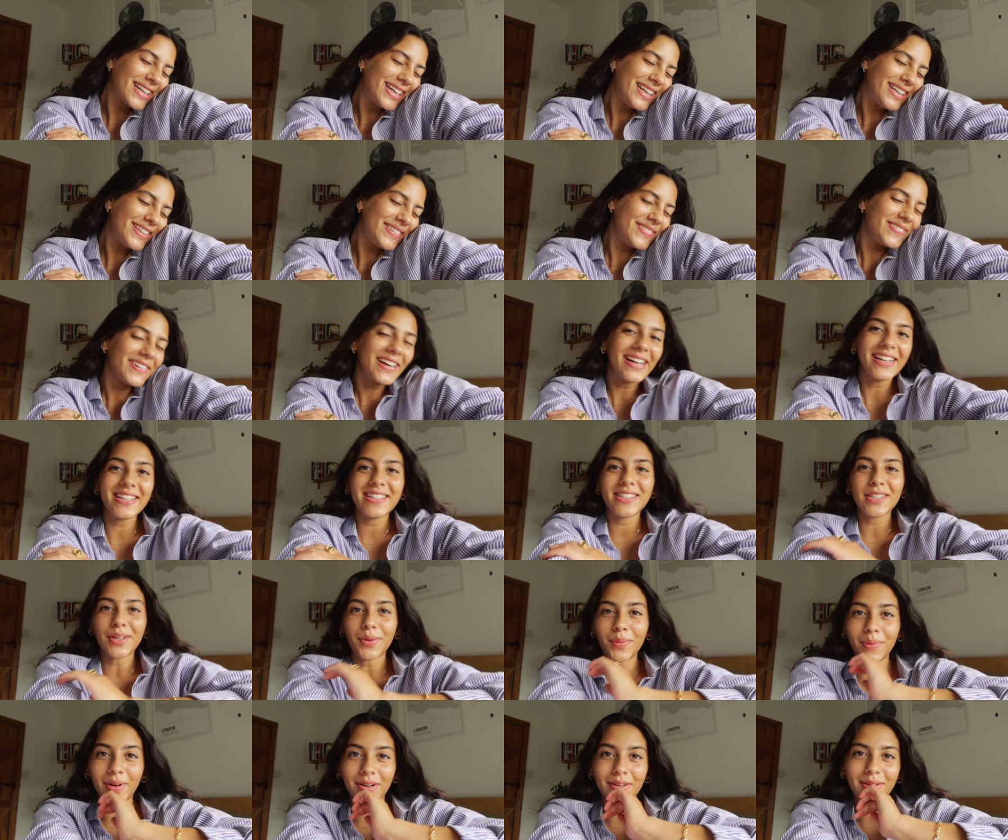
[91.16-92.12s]
Hello friends,
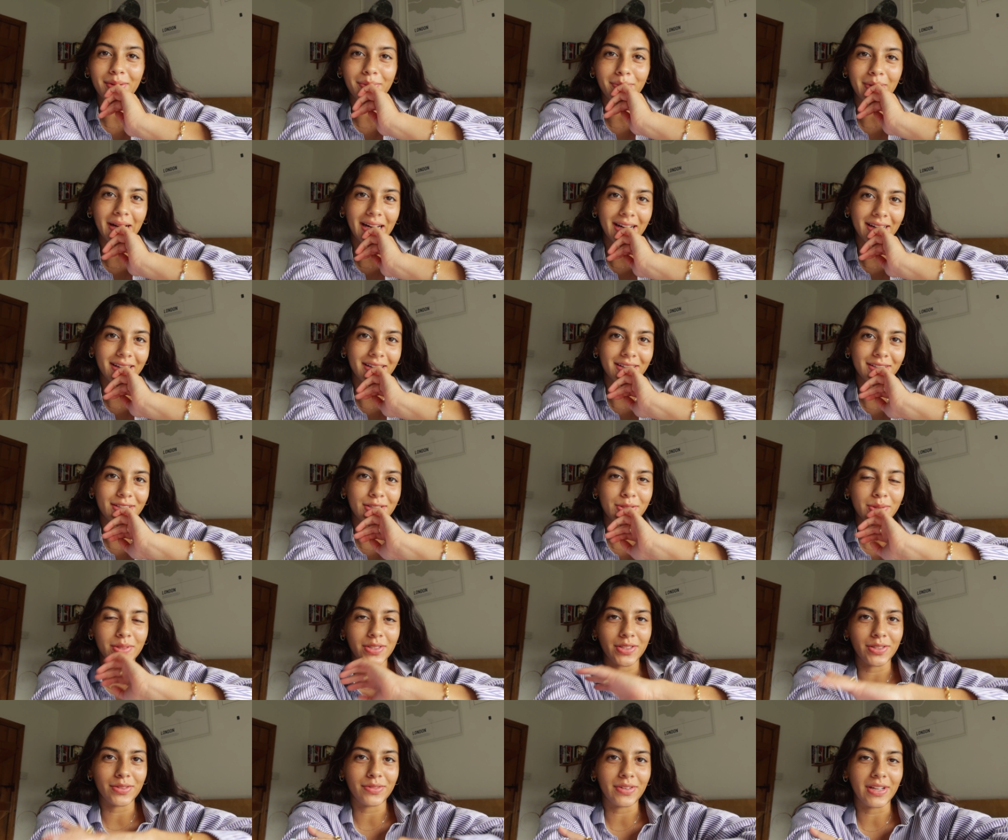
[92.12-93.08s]
welcome back to
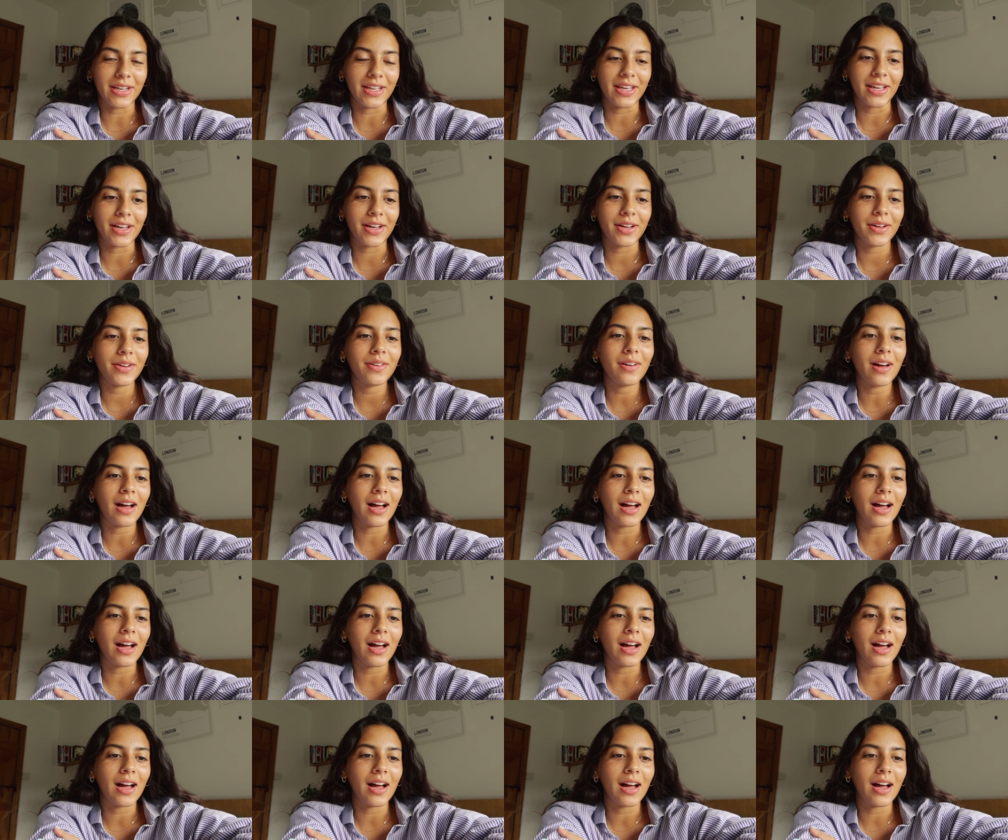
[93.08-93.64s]
a new video.